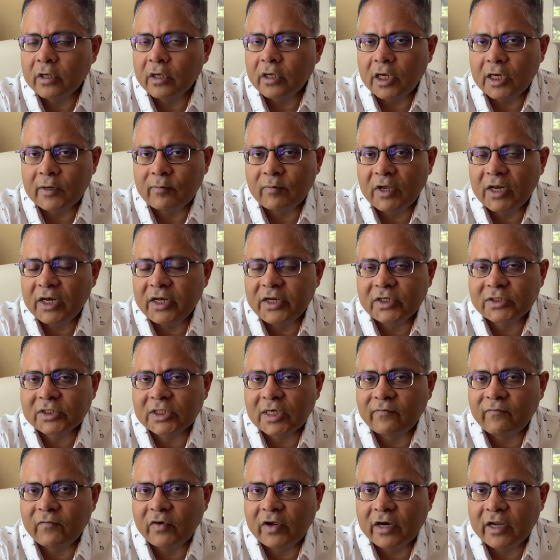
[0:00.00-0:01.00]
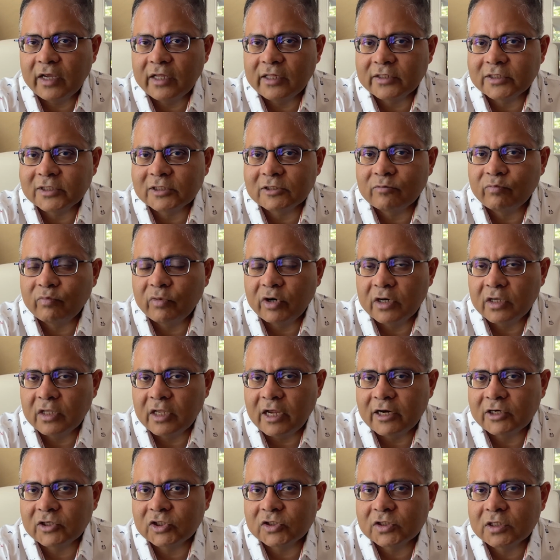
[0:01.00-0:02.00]
It may lead somewhere else, but
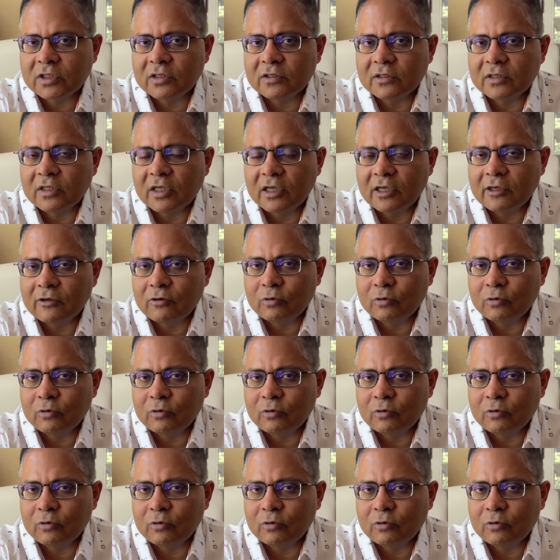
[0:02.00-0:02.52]
that's the thing